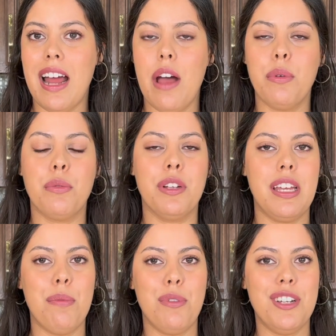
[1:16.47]
I would really
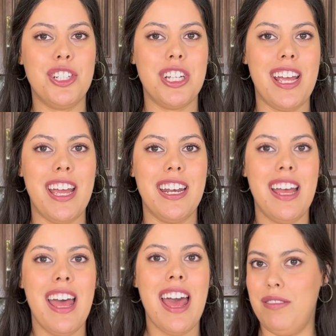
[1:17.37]
appreciate
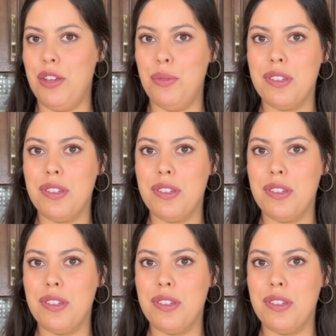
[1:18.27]
you to